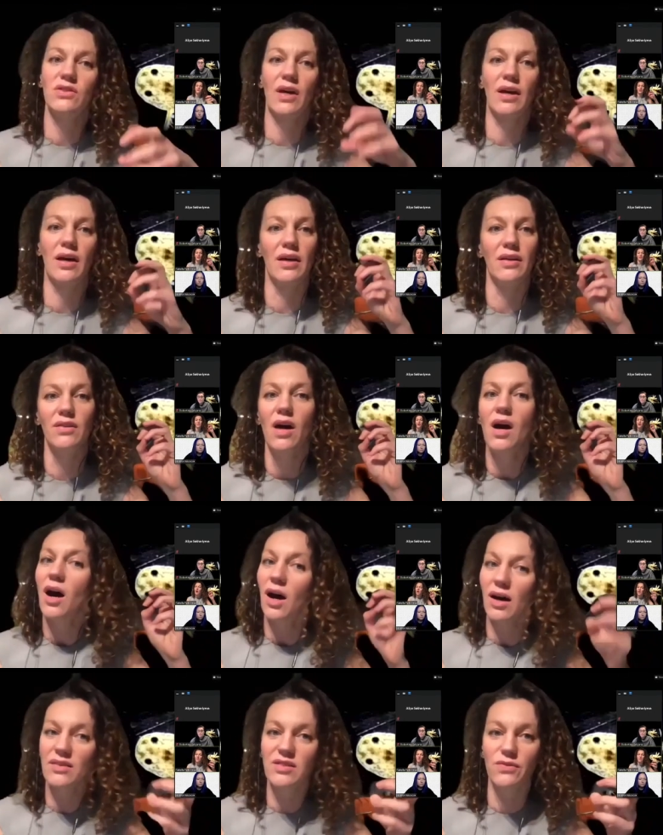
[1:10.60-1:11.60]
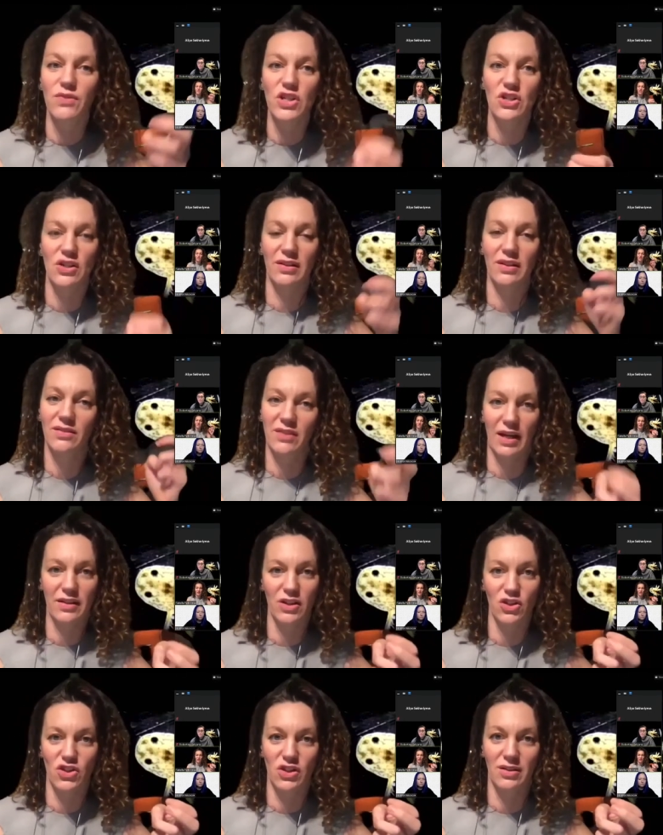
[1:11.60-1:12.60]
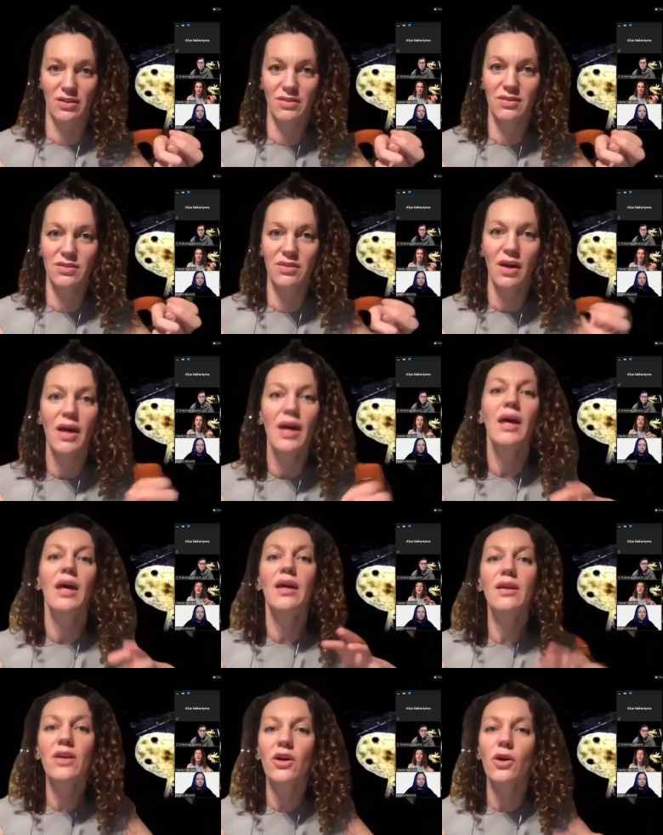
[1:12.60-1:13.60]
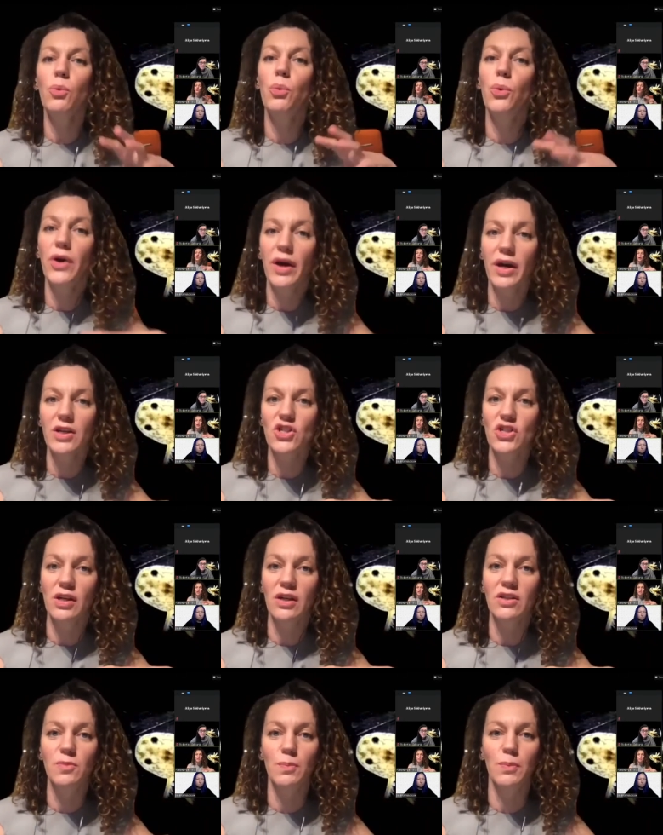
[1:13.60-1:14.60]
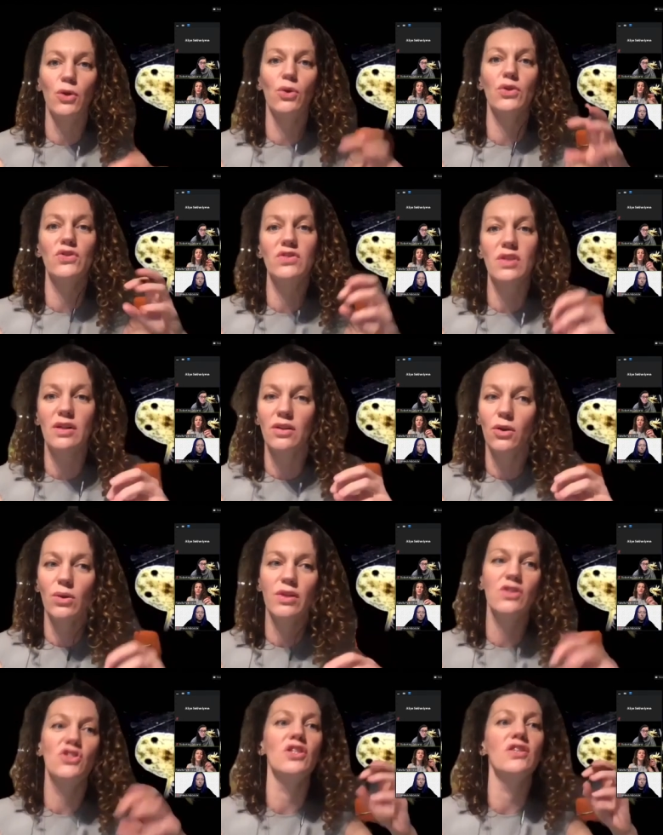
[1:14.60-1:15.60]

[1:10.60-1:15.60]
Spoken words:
and artificial intelligence. In her work, she explores technology's